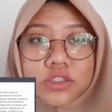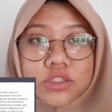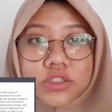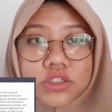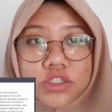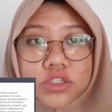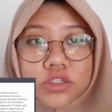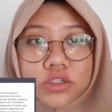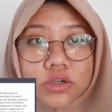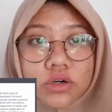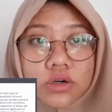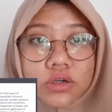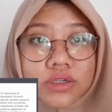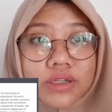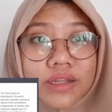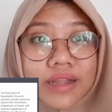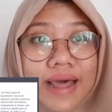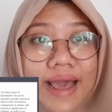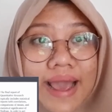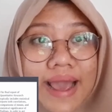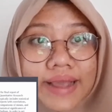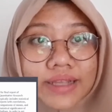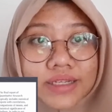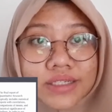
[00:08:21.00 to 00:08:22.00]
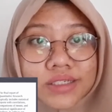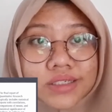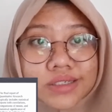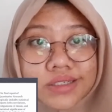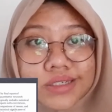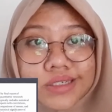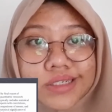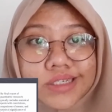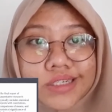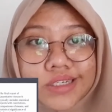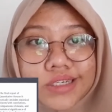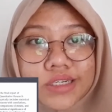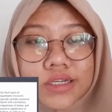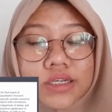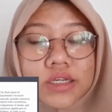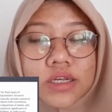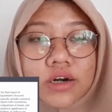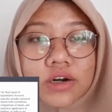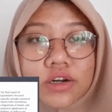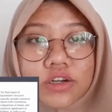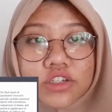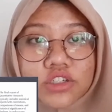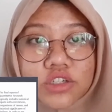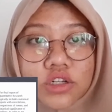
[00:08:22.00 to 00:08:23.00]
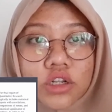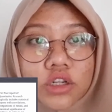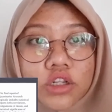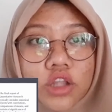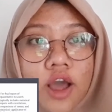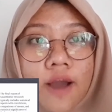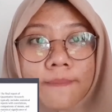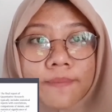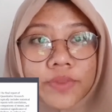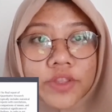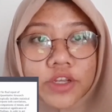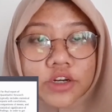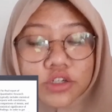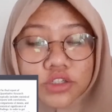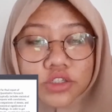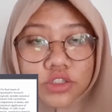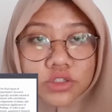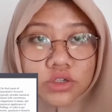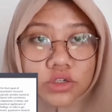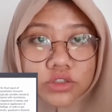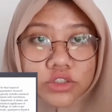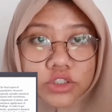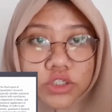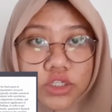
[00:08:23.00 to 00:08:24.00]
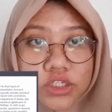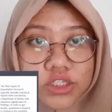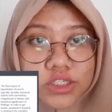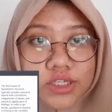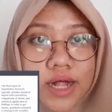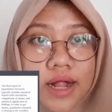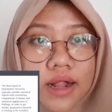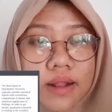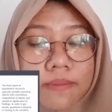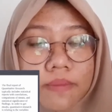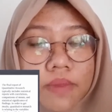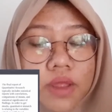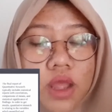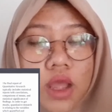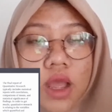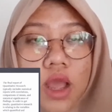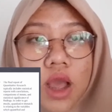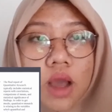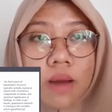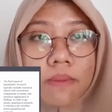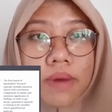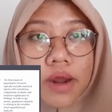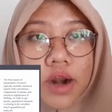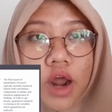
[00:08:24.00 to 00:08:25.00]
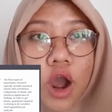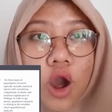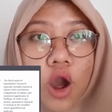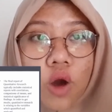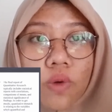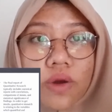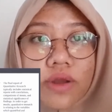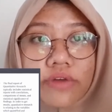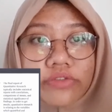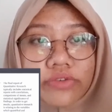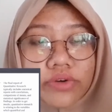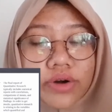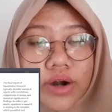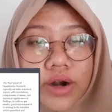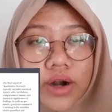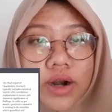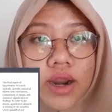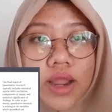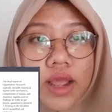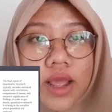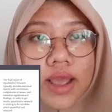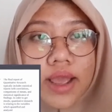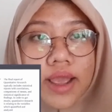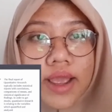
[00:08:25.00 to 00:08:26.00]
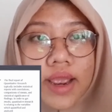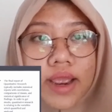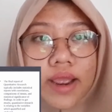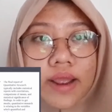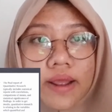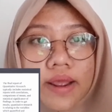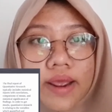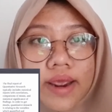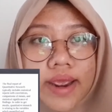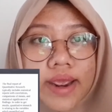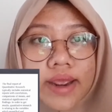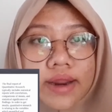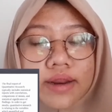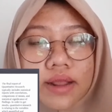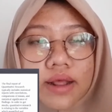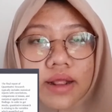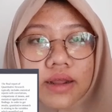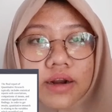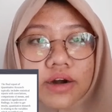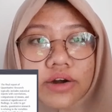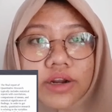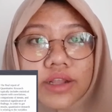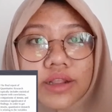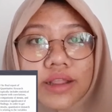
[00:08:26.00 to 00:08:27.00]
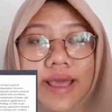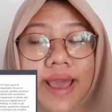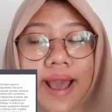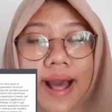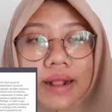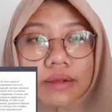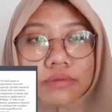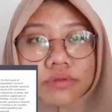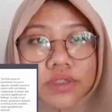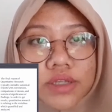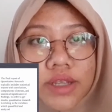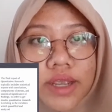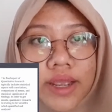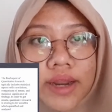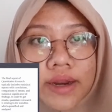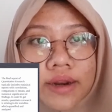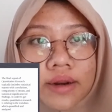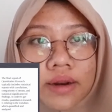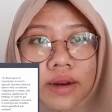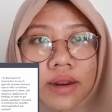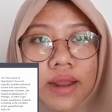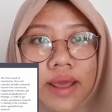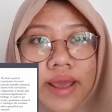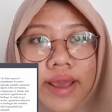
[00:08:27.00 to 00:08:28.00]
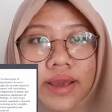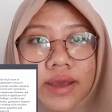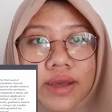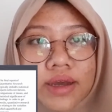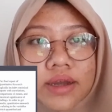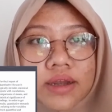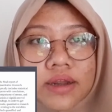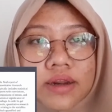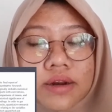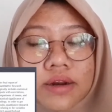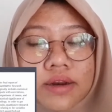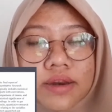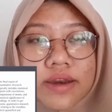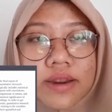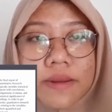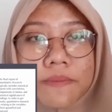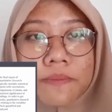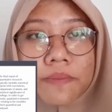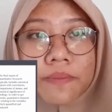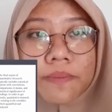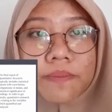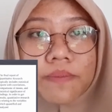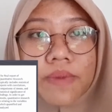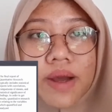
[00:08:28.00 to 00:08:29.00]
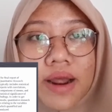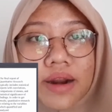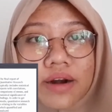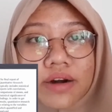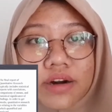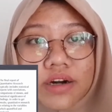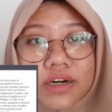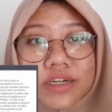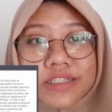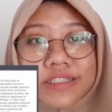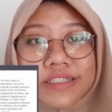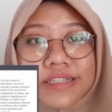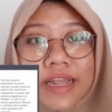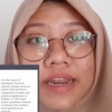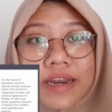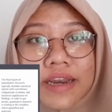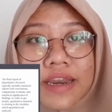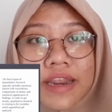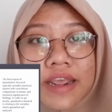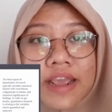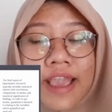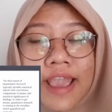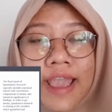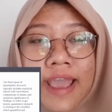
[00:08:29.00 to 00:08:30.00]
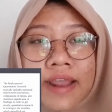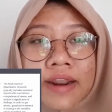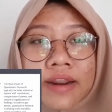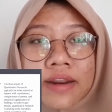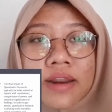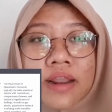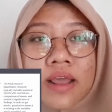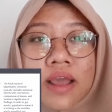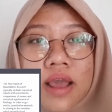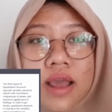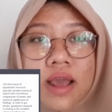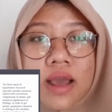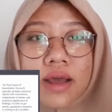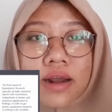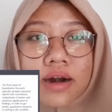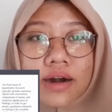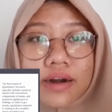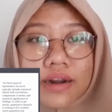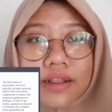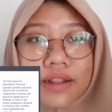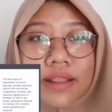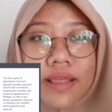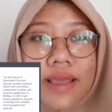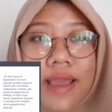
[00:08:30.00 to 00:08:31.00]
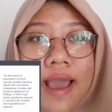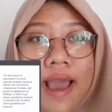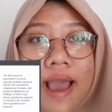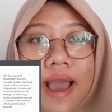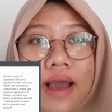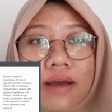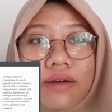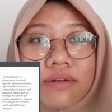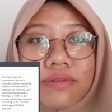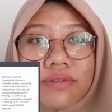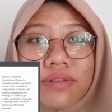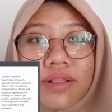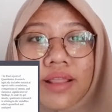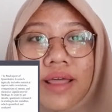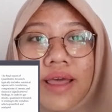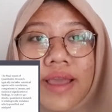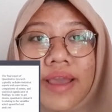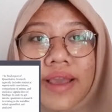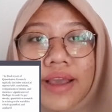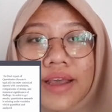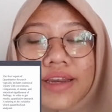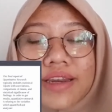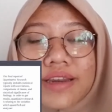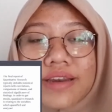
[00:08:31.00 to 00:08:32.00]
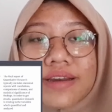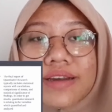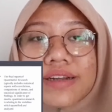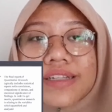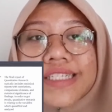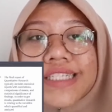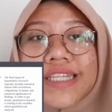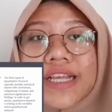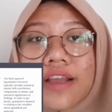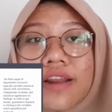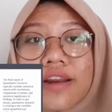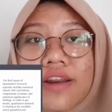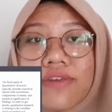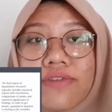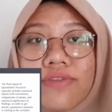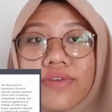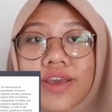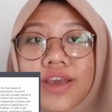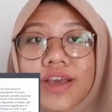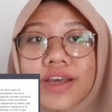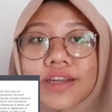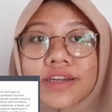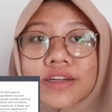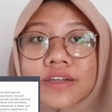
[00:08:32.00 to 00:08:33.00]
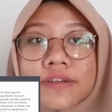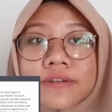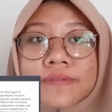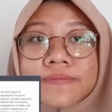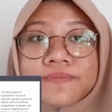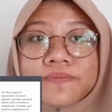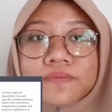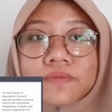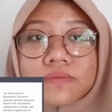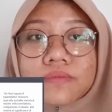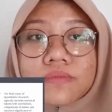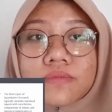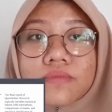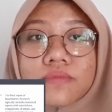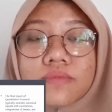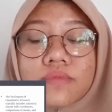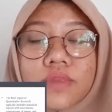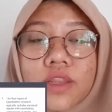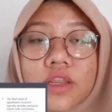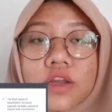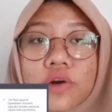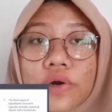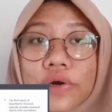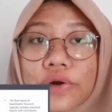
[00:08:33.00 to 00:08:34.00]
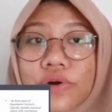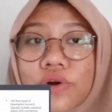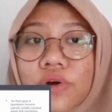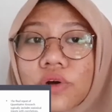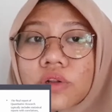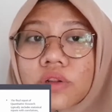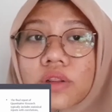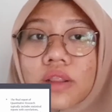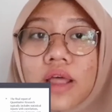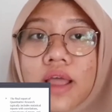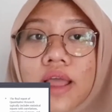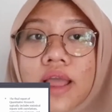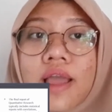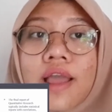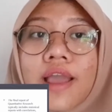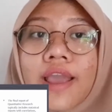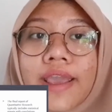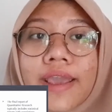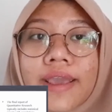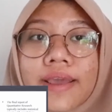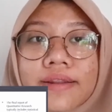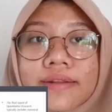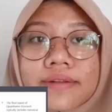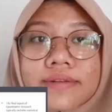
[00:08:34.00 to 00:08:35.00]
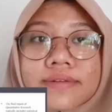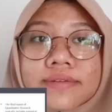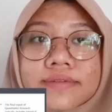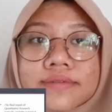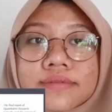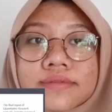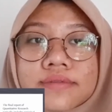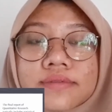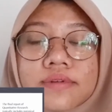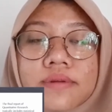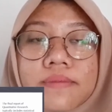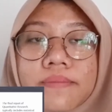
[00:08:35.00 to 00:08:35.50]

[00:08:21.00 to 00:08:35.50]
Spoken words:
generalize the result of the research itself. But however, it really helps in like a deep understanding and really have like a significant role in